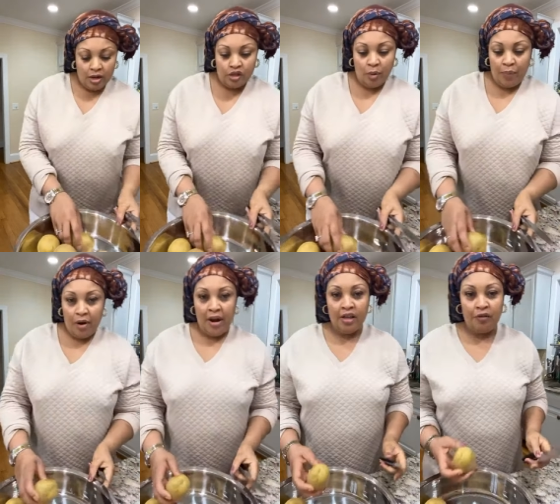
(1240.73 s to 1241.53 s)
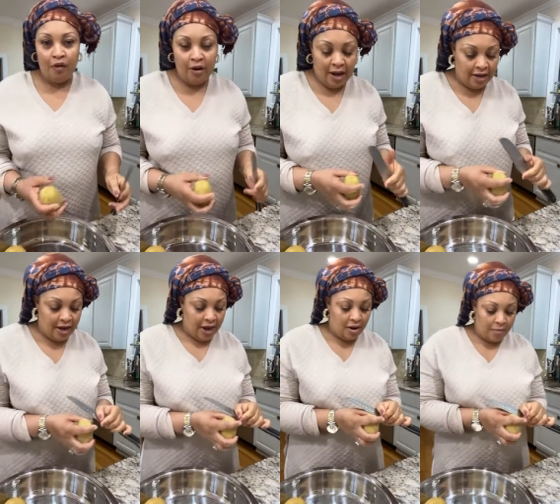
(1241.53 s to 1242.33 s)
The supporter is
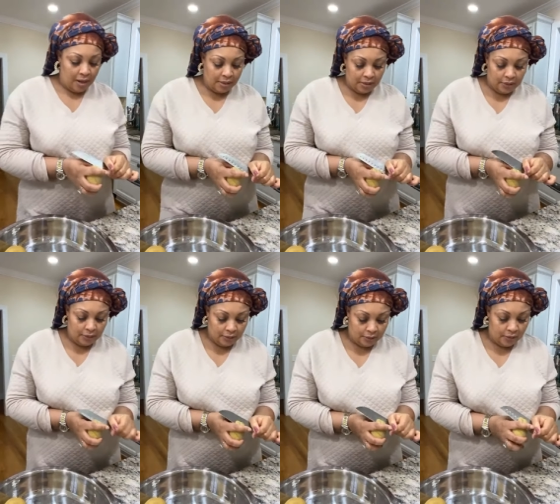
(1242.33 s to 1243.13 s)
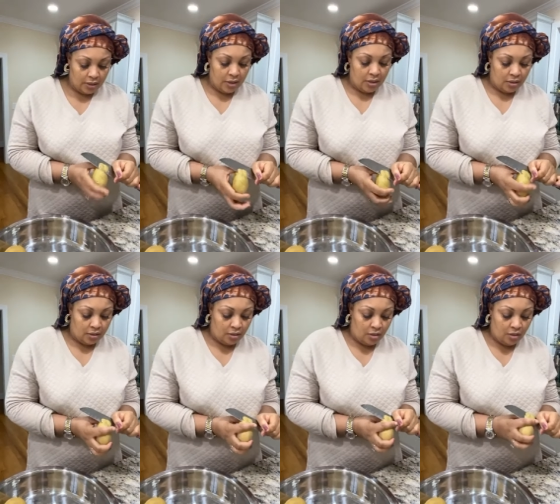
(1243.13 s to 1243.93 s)
$4.99 a month.
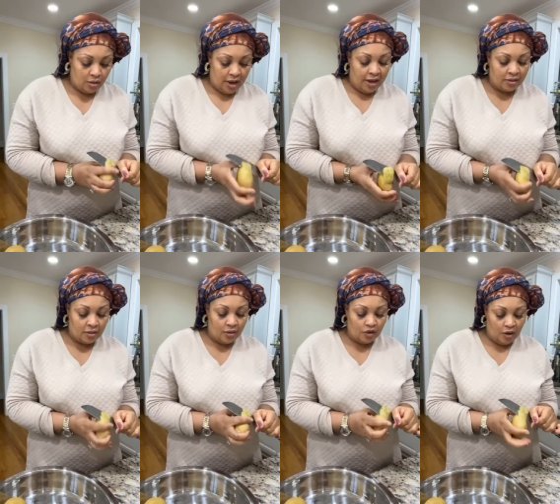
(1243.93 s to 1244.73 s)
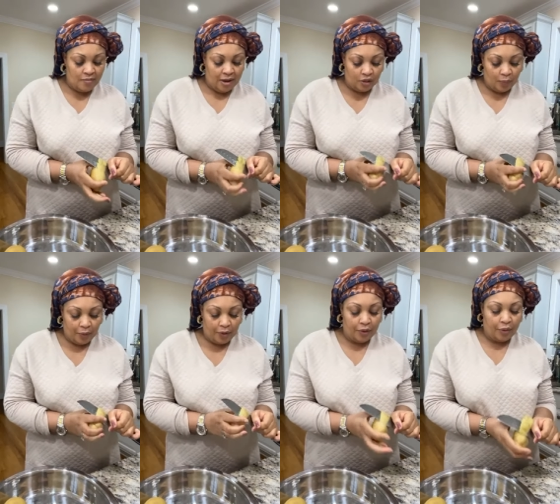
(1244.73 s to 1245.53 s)
So you guys go join my
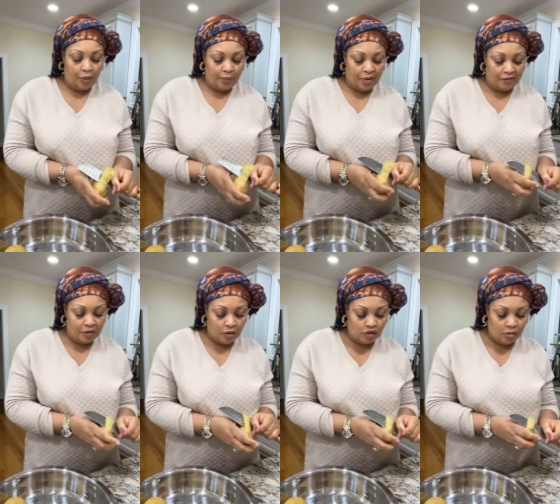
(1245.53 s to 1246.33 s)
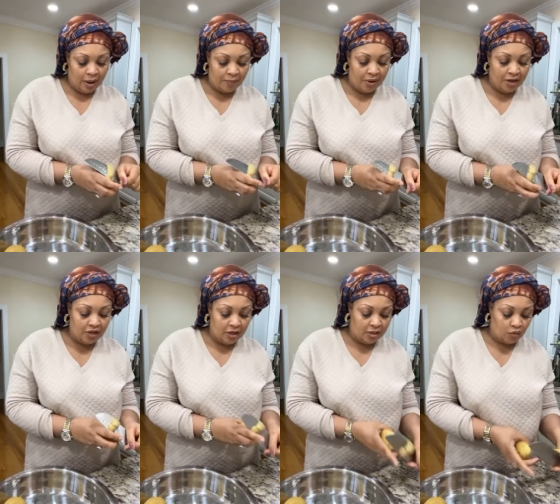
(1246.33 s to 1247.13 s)
supporter group. If you go to my
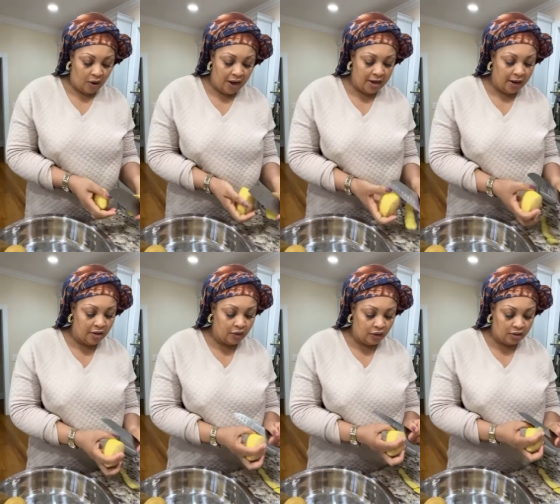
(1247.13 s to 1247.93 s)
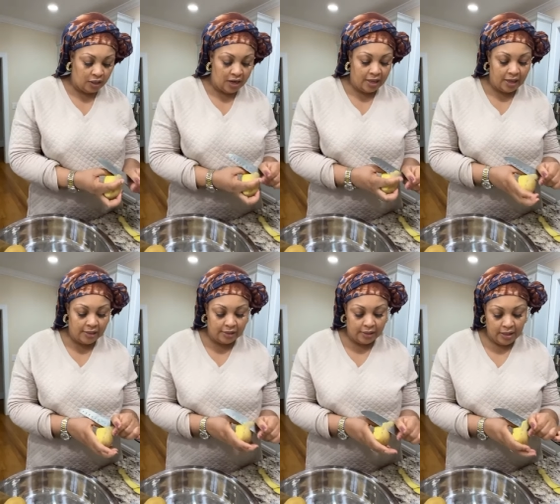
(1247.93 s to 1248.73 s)
page, it's right there. You just click
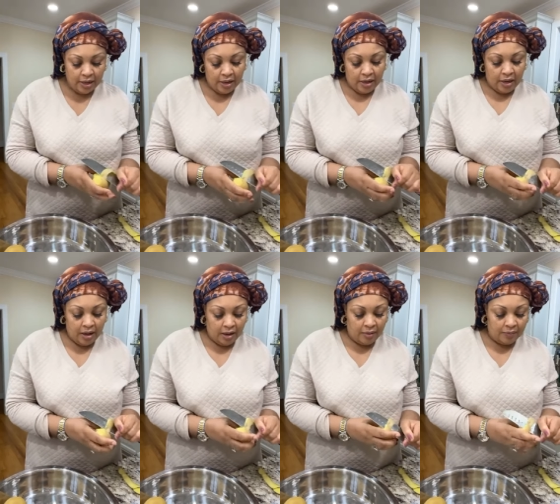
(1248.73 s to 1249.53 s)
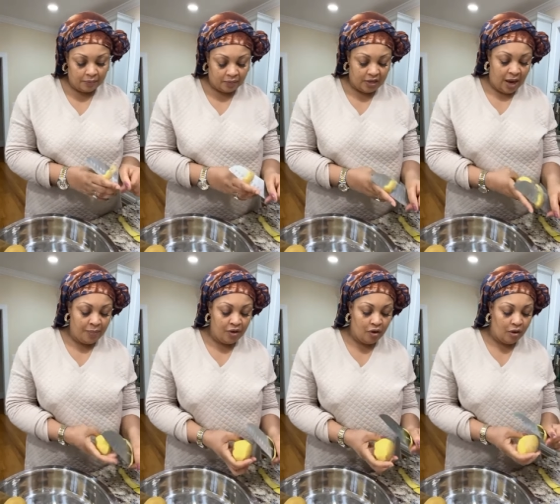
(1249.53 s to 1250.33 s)
it and
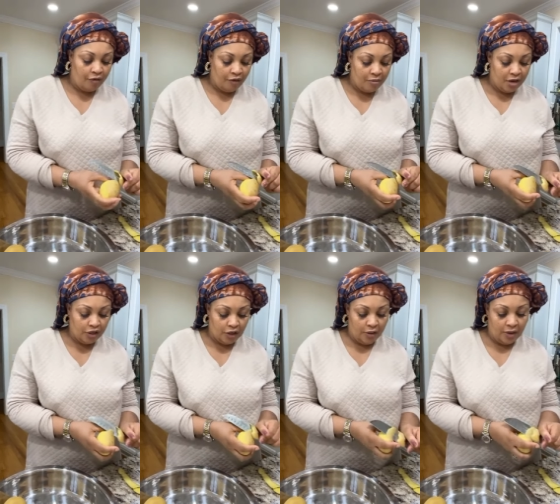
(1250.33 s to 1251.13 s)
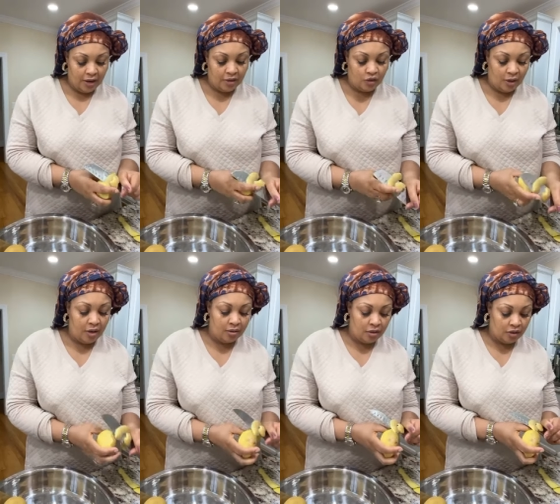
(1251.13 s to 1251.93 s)
type in your information and
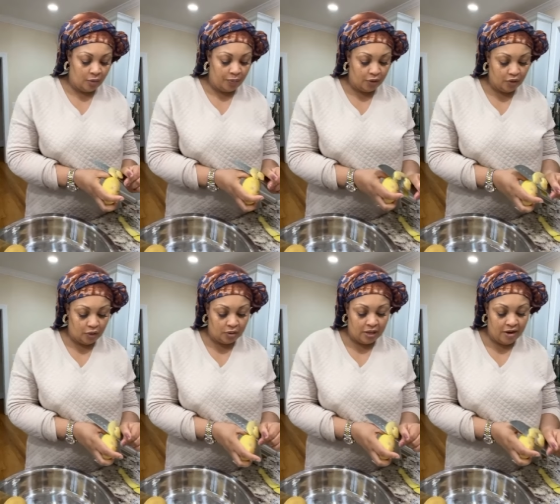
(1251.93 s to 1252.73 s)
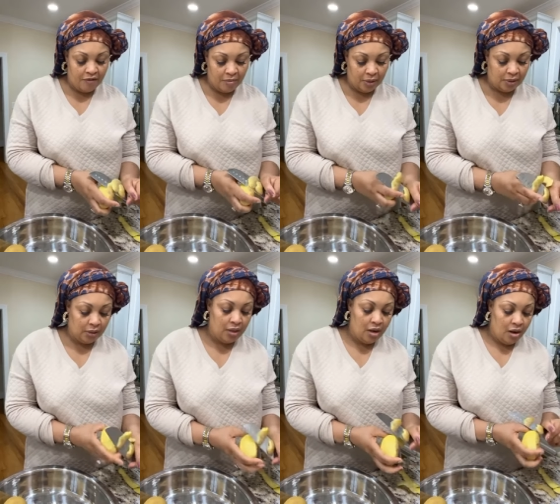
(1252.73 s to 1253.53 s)
join to support us every
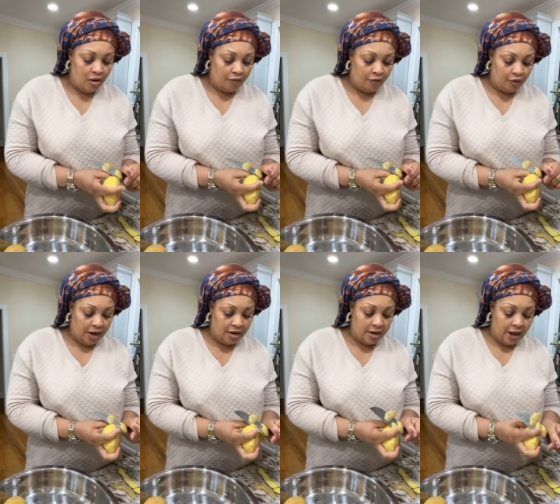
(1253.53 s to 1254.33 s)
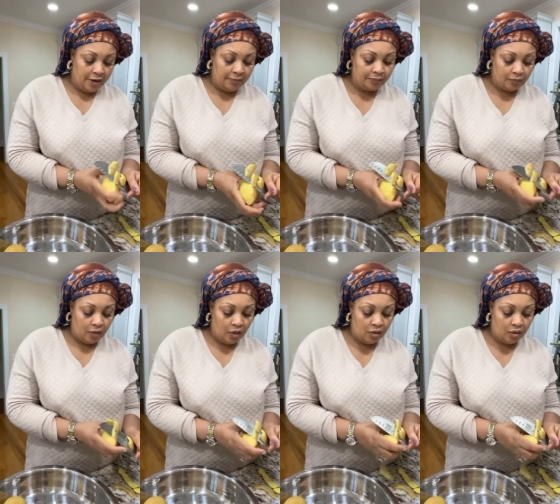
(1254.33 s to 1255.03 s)
month. $4.99.